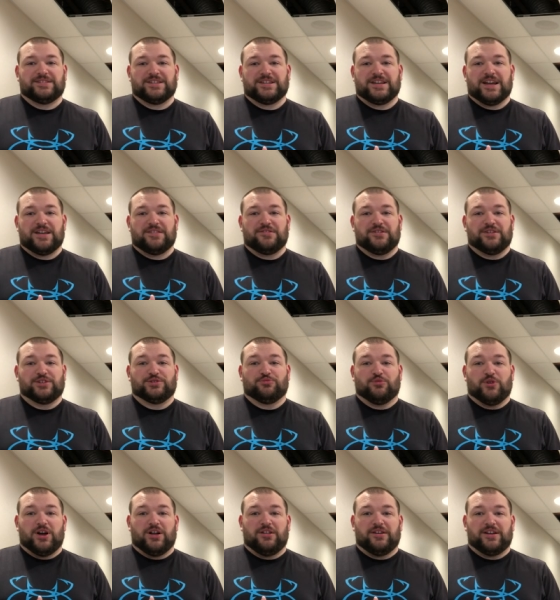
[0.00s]
together as
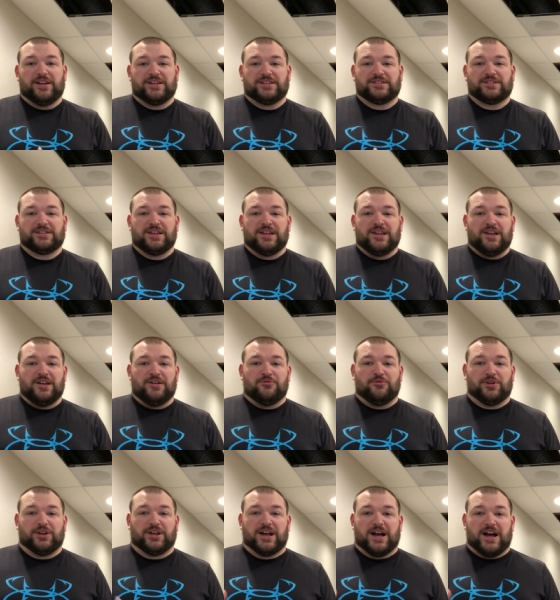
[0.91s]
well as
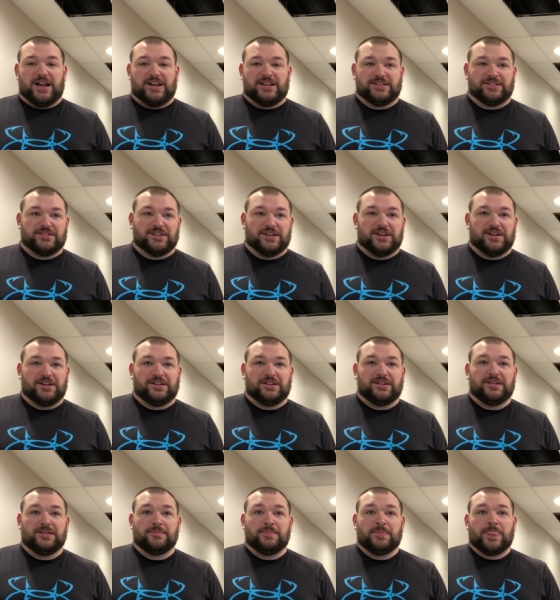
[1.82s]
what God has done